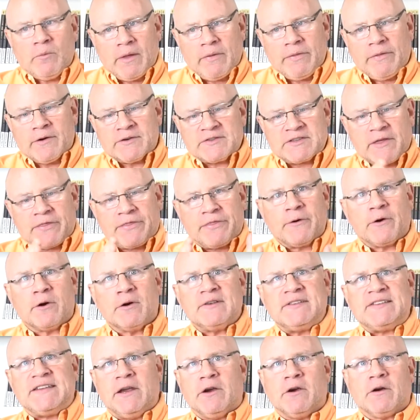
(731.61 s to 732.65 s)
there's a
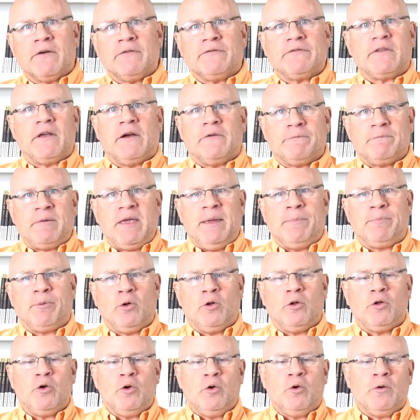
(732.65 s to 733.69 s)
third tier of
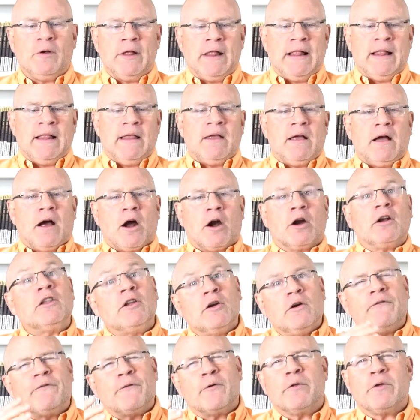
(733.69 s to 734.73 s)
people who are a
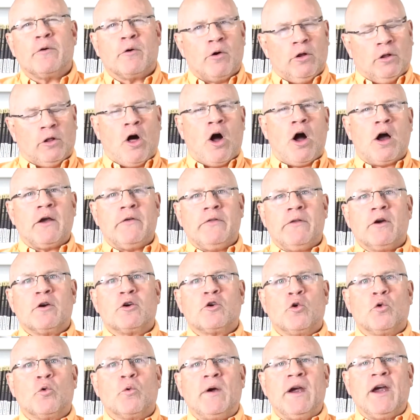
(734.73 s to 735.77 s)
little further along in their
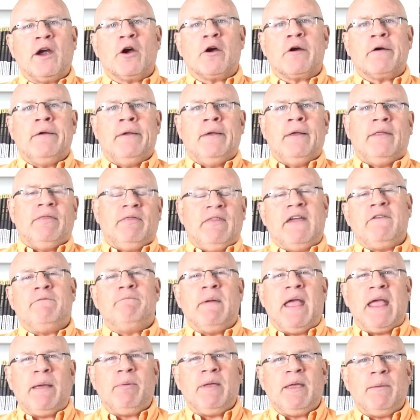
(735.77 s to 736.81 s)
career. They've
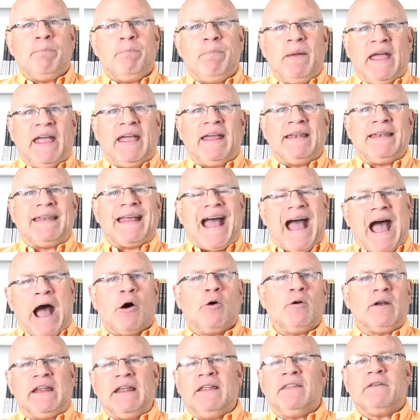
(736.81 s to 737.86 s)
maybe been
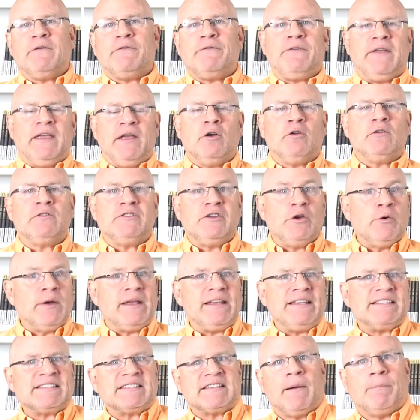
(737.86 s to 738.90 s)
out in the field
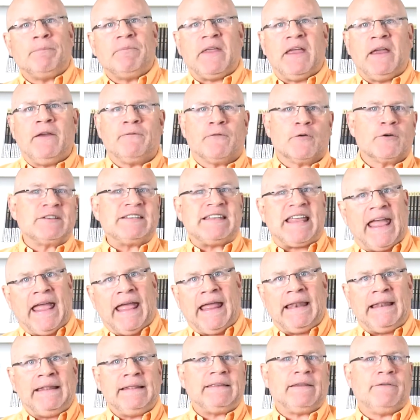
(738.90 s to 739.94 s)
doing something for
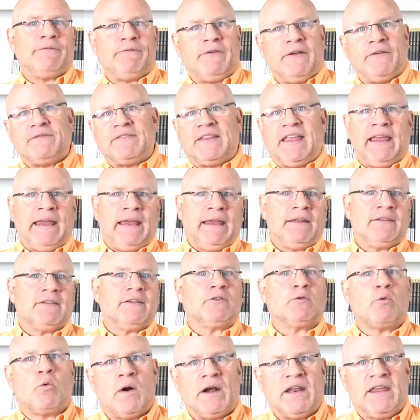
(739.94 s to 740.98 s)
10 to 15 to
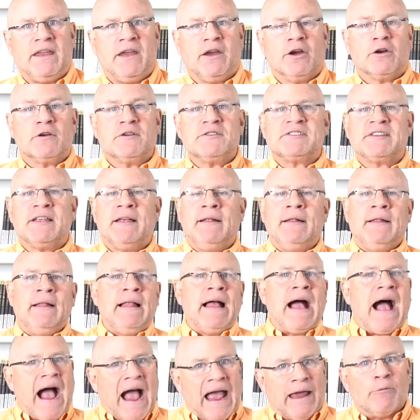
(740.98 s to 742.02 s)
20 years.
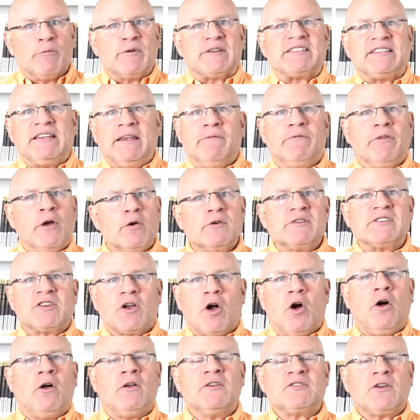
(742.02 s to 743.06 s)
I receive those
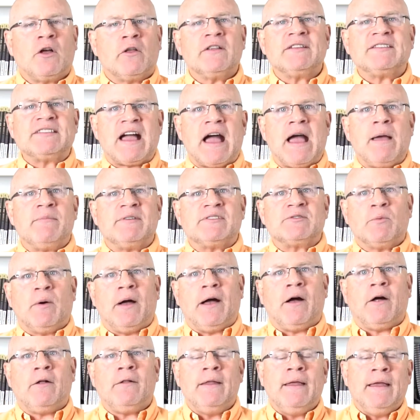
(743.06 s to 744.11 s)
calls all the time as
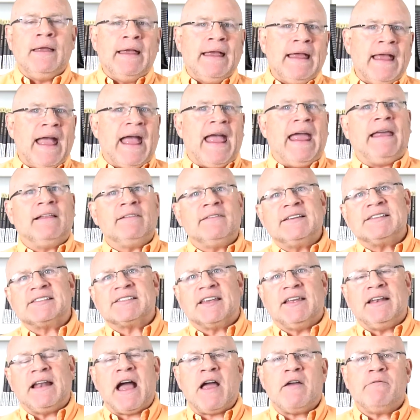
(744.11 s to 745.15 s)
well. Hey,
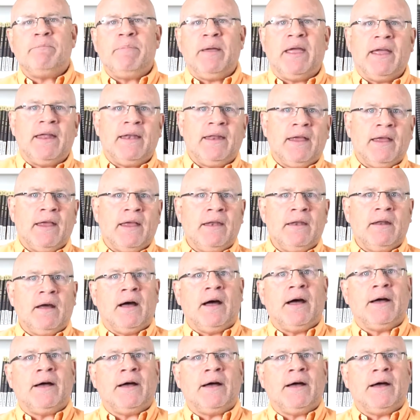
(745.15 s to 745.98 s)
listen, I've been in